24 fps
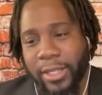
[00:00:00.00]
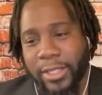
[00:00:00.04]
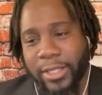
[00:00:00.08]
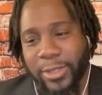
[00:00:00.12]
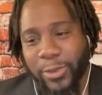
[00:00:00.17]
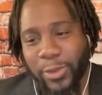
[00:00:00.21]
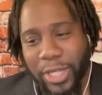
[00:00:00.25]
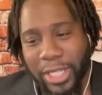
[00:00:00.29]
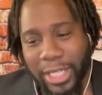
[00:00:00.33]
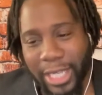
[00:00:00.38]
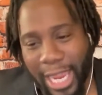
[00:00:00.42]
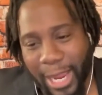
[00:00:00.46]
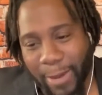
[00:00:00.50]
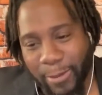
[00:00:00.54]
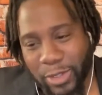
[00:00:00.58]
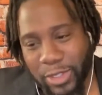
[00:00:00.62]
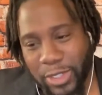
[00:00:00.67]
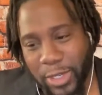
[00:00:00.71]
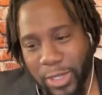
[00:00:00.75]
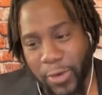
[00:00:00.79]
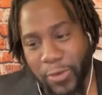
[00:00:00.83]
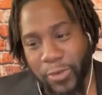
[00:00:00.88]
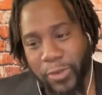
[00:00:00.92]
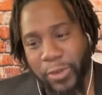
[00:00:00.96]
When the game
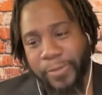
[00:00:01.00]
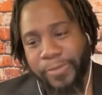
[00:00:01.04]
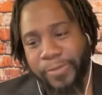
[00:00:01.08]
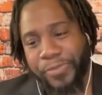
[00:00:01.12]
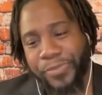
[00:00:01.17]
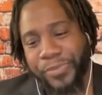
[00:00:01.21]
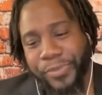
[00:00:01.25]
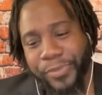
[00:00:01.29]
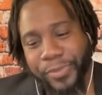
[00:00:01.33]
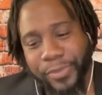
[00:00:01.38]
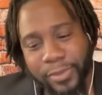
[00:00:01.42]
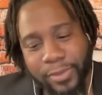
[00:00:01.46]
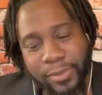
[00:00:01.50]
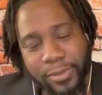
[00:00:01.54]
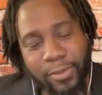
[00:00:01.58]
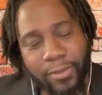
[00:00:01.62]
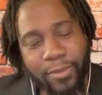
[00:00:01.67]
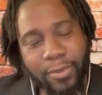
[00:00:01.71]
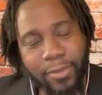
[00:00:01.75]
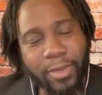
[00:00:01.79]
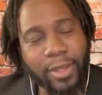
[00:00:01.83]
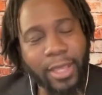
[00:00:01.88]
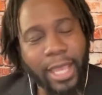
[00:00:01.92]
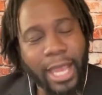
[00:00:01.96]
was over,
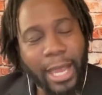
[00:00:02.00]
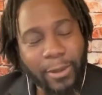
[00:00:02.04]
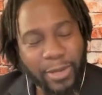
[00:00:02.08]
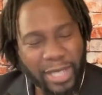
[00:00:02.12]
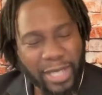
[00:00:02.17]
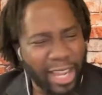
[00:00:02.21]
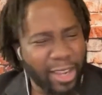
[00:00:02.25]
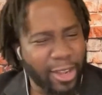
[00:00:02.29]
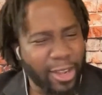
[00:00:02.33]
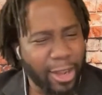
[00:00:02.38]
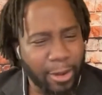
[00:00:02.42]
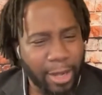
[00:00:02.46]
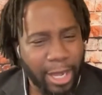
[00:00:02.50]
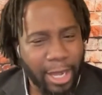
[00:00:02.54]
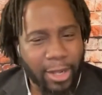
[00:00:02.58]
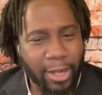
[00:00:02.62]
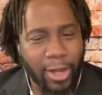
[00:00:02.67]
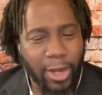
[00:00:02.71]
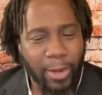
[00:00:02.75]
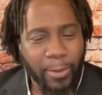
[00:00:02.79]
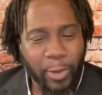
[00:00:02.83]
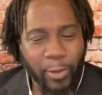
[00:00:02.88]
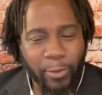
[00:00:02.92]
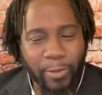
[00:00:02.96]
I
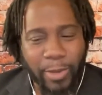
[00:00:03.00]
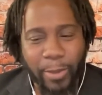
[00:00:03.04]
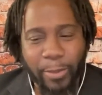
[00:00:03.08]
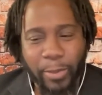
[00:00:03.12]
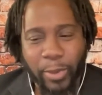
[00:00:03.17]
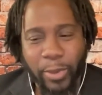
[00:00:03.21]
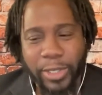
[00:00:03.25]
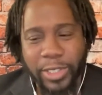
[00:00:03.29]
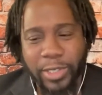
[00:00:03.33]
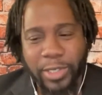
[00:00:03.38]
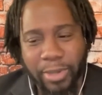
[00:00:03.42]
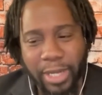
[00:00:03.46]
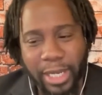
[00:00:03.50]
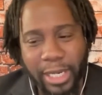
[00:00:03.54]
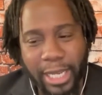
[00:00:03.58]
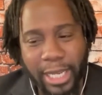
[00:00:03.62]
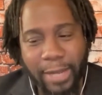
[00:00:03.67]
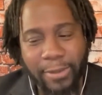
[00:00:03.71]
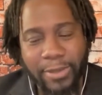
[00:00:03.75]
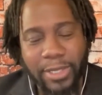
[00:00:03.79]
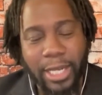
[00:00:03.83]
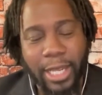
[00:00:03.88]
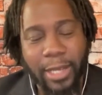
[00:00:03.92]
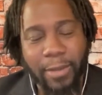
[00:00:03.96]
called both my boys buddy.
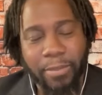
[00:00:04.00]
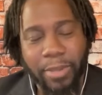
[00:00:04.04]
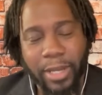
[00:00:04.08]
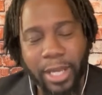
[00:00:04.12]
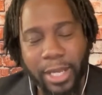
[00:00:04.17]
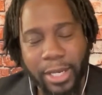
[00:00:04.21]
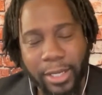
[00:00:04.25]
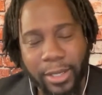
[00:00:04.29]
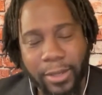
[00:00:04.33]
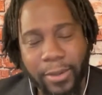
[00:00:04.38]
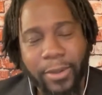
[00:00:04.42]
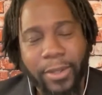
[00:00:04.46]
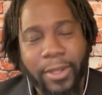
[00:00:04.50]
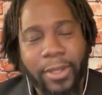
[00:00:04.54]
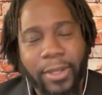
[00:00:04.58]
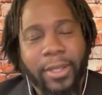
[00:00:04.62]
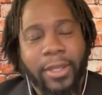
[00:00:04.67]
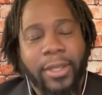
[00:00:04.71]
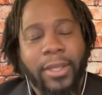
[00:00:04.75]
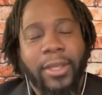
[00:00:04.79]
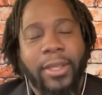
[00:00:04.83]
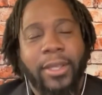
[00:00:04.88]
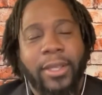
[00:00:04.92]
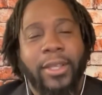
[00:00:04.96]
I was like, buddy,
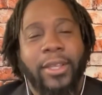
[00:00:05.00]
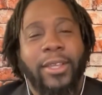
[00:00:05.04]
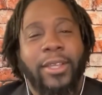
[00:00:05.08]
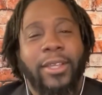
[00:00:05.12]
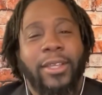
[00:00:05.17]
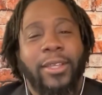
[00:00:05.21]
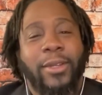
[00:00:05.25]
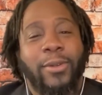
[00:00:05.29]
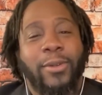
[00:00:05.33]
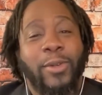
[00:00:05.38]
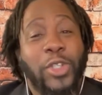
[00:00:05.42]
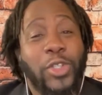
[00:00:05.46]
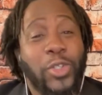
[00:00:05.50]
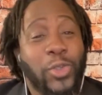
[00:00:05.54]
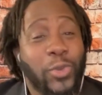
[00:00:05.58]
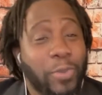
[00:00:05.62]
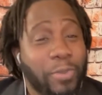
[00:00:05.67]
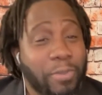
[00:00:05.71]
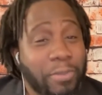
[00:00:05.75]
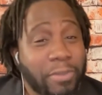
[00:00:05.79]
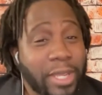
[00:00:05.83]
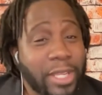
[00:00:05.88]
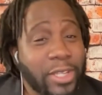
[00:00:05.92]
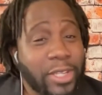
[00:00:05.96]
what you
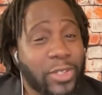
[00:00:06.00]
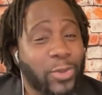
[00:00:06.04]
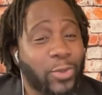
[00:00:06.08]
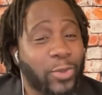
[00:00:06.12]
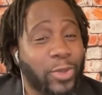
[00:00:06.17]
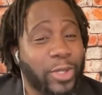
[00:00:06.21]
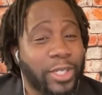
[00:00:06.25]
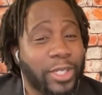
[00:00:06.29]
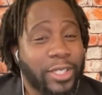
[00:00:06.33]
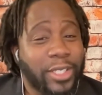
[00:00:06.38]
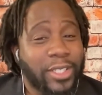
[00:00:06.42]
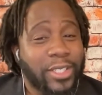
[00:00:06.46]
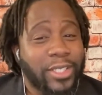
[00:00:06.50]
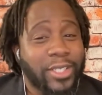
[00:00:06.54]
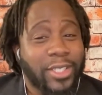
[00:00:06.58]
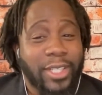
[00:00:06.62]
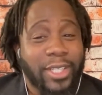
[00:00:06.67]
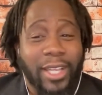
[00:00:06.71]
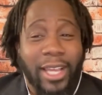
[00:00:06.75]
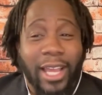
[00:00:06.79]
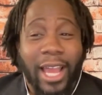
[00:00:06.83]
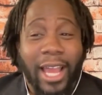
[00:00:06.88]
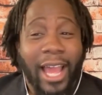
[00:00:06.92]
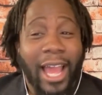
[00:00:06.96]
missed was
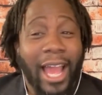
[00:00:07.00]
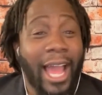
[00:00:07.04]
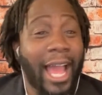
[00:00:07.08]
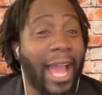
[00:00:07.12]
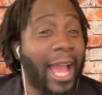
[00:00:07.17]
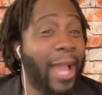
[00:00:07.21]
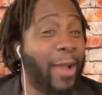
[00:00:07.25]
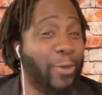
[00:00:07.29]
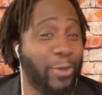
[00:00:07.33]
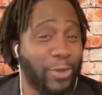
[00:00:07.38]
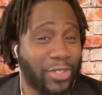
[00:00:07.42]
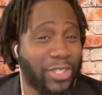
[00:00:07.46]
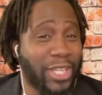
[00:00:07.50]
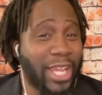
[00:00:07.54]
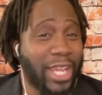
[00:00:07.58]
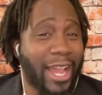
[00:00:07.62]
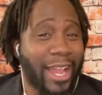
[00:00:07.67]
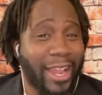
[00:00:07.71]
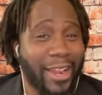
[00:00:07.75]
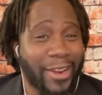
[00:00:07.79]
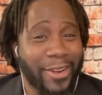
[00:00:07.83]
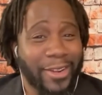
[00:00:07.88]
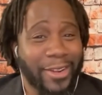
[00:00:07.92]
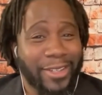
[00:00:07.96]
I was
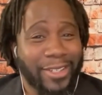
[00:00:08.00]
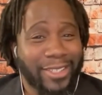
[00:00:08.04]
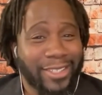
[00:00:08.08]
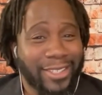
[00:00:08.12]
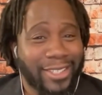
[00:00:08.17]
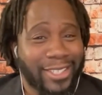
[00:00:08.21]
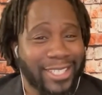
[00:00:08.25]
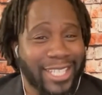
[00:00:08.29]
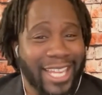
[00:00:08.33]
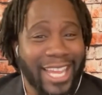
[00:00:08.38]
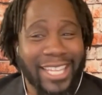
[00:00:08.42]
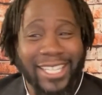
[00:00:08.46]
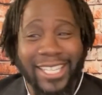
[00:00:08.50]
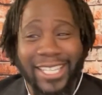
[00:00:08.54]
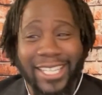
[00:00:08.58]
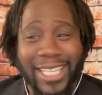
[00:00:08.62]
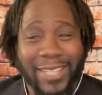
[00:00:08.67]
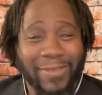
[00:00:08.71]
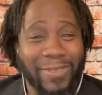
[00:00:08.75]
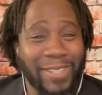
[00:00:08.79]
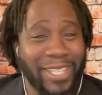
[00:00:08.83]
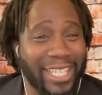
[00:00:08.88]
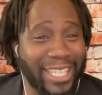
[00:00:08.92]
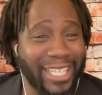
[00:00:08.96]
tired because I couldn't
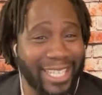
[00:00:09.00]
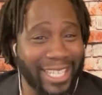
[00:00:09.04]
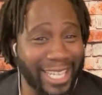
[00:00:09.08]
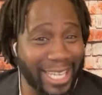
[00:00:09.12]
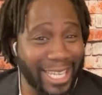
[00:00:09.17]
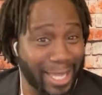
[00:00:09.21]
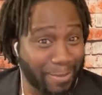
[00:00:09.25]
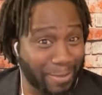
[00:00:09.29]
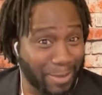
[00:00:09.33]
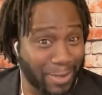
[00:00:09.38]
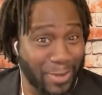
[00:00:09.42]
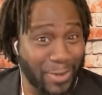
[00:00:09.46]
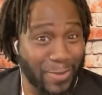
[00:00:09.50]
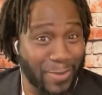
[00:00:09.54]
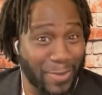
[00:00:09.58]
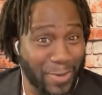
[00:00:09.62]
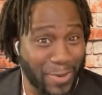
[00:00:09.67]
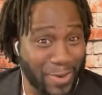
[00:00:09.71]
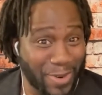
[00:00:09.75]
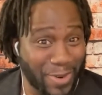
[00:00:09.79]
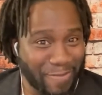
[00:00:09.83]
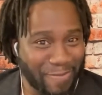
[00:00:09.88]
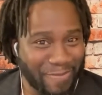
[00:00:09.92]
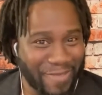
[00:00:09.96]
even hit layups no
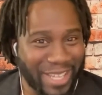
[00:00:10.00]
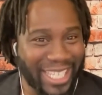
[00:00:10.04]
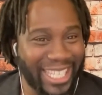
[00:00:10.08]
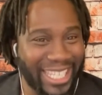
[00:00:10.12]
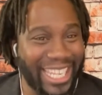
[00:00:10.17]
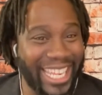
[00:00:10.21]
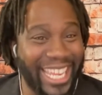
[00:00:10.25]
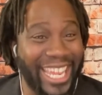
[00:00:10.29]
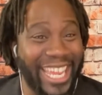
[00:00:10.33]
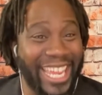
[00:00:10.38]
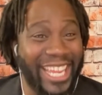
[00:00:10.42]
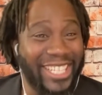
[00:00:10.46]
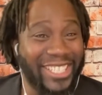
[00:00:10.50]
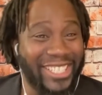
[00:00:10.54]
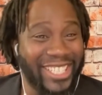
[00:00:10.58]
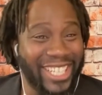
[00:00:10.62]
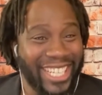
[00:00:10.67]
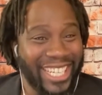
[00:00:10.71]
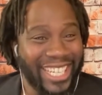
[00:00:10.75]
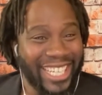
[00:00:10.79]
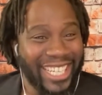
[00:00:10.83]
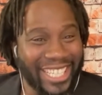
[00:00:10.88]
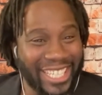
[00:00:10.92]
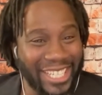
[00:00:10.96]
more. My legs
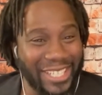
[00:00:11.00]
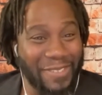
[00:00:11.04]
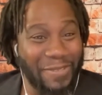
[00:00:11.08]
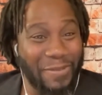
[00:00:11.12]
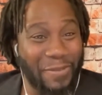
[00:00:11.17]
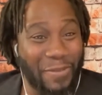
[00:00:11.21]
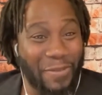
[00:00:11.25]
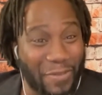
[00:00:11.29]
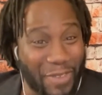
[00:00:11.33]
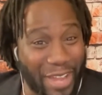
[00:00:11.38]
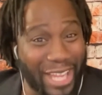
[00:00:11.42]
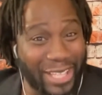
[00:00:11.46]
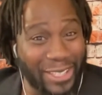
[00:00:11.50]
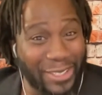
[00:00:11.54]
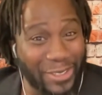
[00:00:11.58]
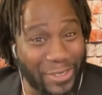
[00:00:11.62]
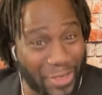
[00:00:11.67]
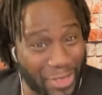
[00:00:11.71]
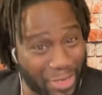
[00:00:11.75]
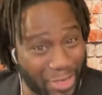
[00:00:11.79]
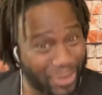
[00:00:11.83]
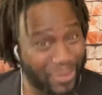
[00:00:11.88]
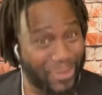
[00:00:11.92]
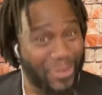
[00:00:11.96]
couldn't
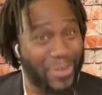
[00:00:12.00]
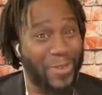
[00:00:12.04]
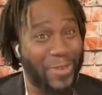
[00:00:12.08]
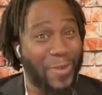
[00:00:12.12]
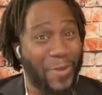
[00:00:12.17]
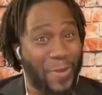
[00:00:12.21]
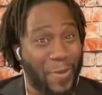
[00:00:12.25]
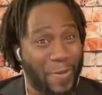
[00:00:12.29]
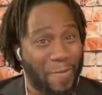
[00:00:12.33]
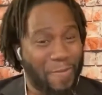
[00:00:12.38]
follow through.